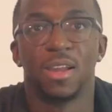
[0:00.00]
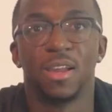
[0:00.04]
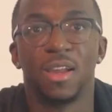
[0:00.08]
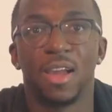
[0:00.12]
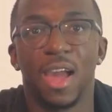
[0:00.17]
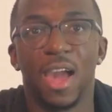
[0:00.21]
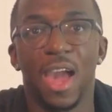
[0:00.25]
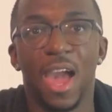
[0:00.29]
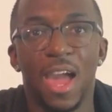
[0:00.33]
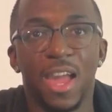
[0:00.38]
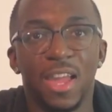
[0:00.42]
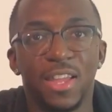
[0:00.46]

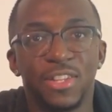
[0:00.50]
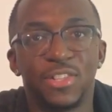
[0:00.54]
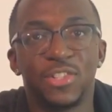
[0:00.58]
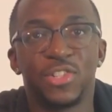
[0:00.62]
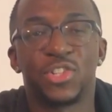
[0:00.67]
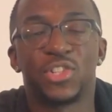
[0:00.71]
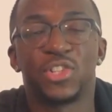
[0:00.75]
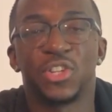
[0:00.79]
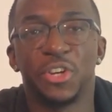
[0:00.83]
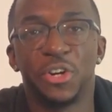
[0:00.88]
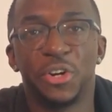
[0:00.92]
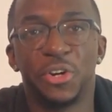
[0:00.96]
And
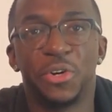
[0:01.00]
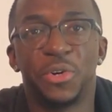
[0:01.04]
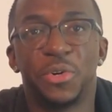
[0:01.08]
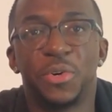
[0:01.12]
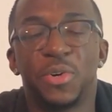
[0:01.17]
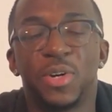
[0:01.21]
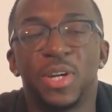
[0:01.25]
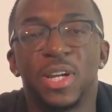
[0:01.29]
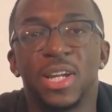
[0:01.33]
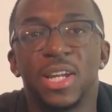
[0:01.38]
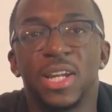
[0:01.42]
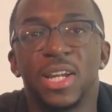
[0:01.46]
so
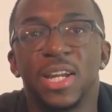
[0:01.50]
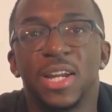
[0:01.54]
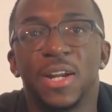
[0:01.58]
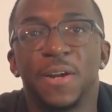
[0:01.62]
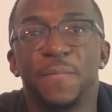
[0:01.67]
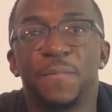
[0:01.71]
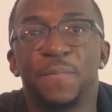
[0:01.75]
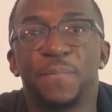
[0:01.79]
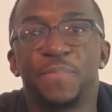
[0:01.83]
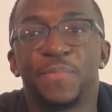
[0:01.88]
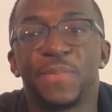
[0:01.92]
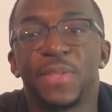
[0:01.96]

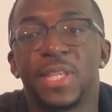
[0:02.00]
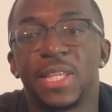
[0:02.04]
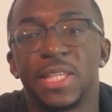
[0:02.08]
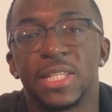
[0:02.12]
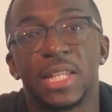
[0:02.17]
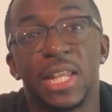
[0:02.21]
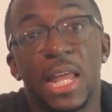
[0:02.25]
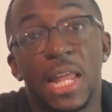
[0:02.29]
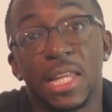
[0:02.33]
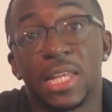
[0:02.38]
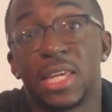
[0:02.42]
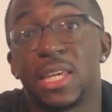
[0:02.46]
there's a lot
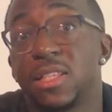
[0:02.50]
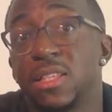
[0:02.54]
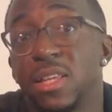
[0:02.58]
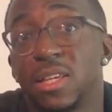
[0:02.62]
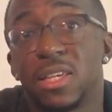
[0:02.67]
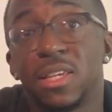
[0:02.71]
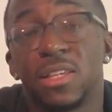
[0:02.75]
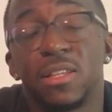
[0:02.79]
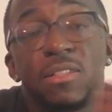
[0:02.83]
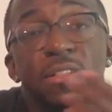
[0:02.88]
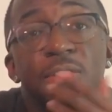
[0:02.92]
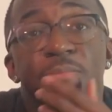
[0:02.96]
of kids that kill
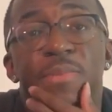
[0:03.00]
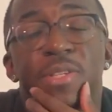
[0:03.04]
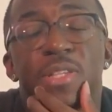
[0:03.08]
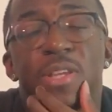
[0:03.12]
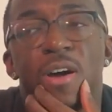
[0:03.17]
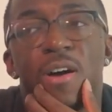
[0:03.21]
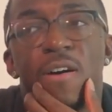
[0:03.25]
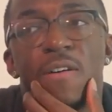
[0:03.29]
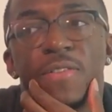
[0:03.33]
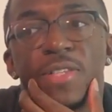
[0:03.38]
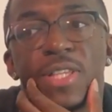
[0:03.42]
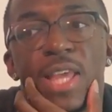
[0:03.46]

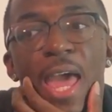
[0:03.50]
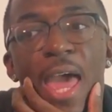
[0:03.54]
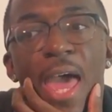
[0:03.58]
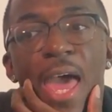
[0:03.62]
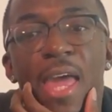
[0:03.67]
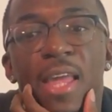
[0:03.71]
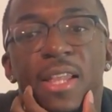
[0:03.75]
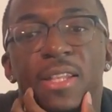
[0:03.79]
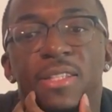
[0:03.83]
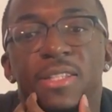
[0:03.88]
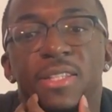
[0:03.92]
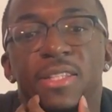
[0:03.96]
themselves,
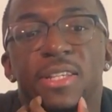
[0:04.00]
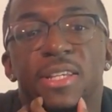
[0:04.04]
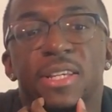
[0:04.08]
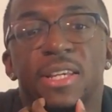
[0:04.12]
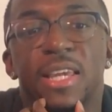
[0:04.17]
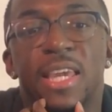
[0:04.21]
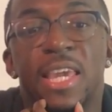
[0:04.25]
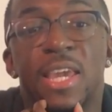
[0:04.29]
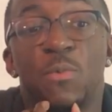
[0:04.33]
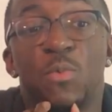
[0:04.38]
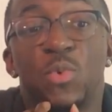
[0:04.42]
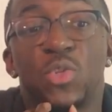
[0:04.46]
and it
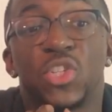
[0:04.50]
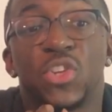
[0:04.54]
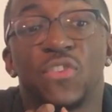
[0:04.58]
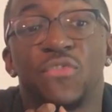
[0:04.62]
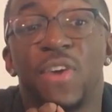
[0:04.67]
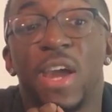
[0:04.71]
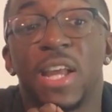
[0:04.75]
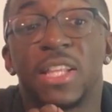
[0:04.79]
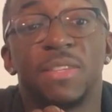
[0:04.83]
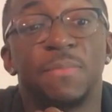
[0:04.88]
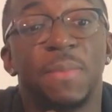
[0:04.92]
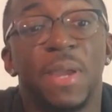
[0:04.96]
was
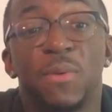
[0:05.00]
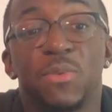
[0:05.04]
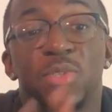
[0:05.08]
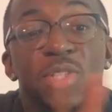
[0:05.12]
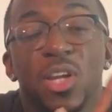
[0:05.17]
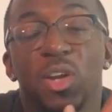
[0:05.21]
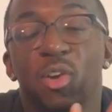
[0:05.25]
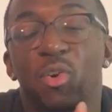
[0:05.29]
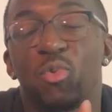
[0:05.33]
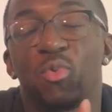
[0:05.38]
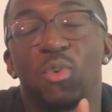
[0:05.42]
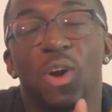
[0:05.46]
affecting me. I was like
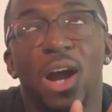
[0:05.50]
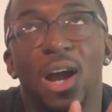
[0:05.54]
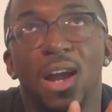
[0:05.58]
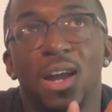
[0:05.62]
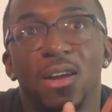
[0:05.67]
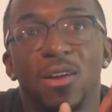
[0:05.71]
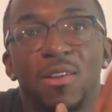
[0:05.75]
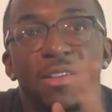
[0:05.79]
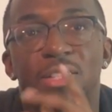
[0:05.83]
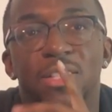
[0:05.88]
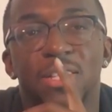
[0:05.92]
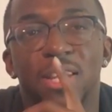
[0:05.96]
crying all
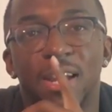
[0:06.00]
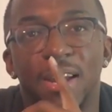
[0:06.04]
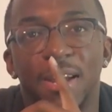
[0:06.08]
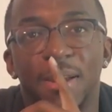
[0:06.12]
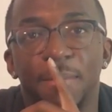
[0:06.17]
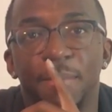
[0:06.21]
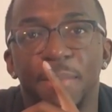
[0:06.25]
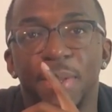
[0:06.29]
the time.